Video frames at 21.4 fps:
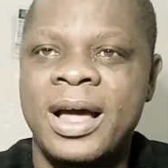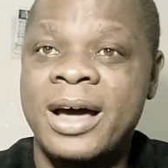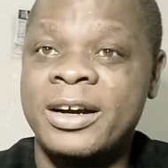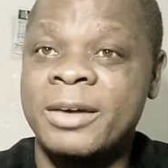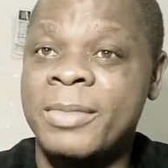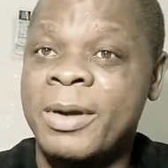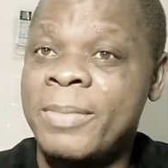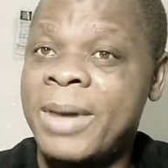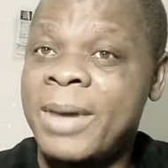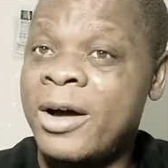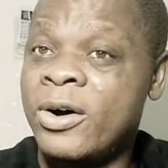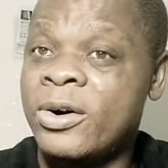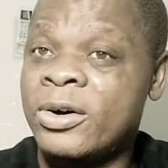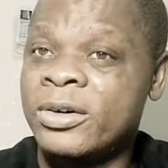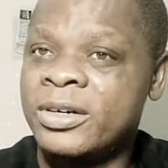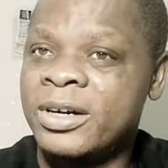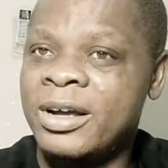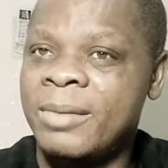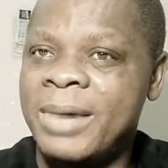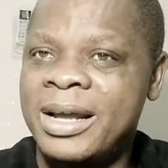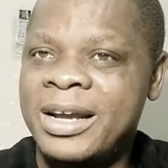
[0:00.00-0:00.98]
I remember
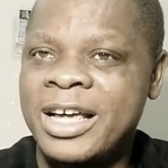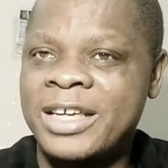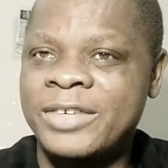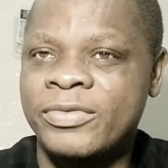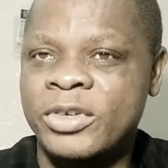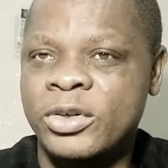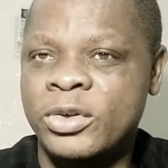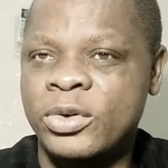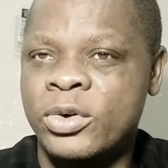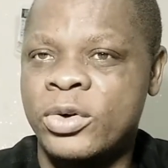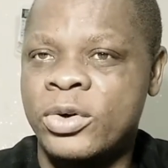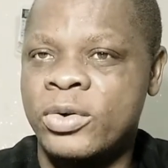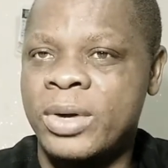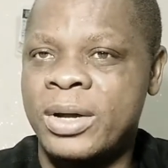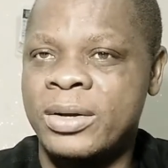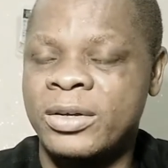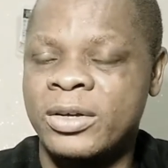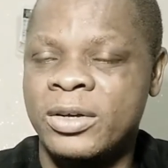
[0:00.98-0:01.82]
on my last video,